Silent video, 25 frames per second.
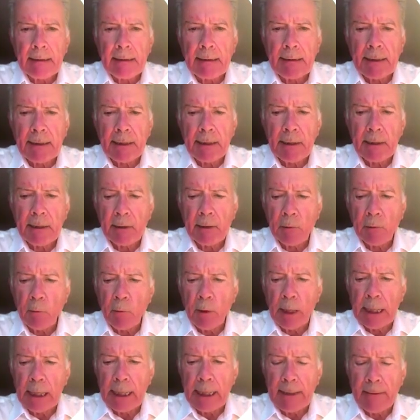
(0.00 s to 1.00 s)
a tier
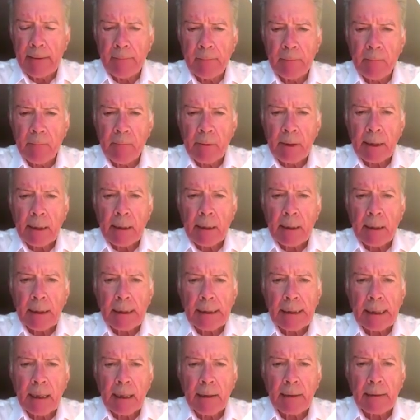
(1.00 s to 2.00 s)
way,
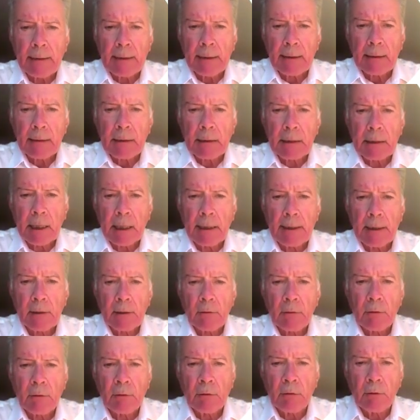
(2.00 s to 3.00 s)
not
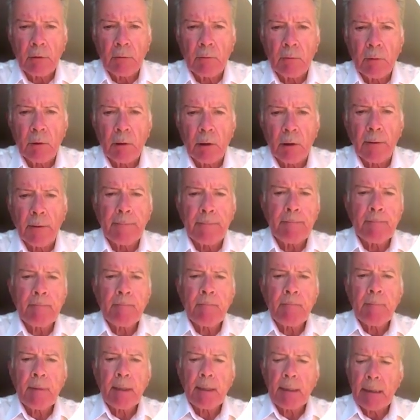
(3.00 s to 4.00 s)
starting to do more
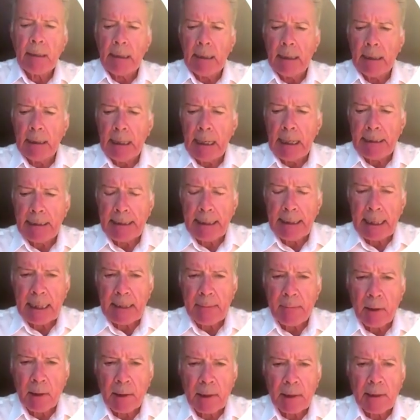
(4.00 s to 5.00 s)

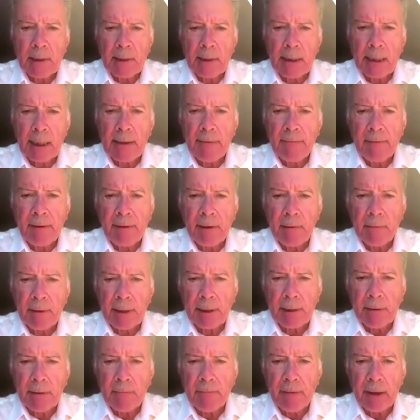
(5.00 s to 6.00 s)
assessments if
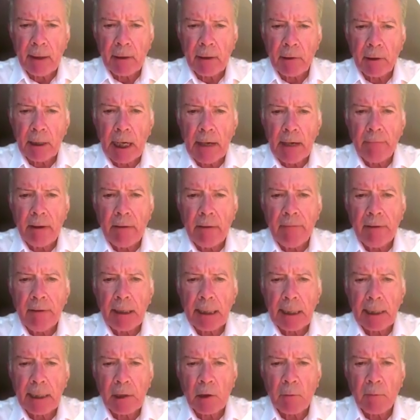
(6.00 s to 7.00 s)
there is a failure.
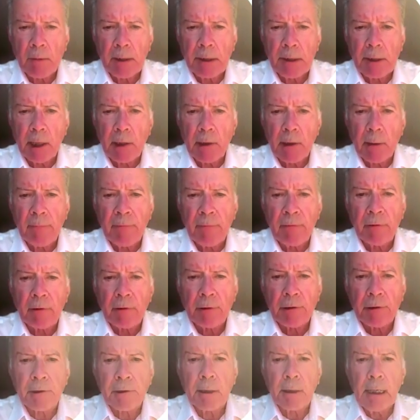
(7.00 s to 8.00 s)
Everything has to be done up
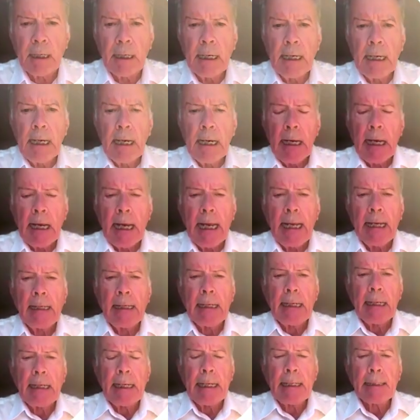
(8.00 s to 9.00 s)
first.
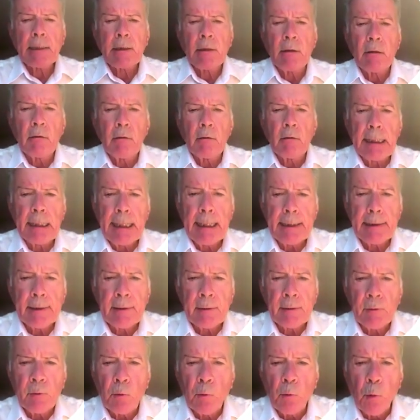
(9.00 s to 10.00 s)
And let's look at
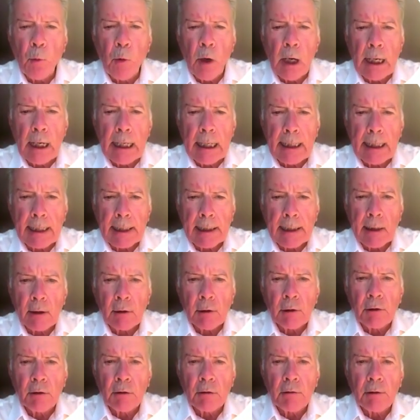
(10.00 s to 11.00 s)
why
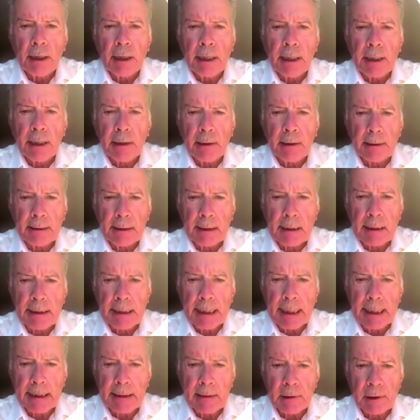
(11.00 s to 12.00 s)
do ART
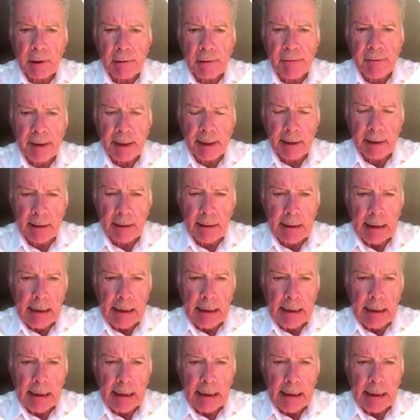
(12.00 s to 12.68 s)
cycles fail.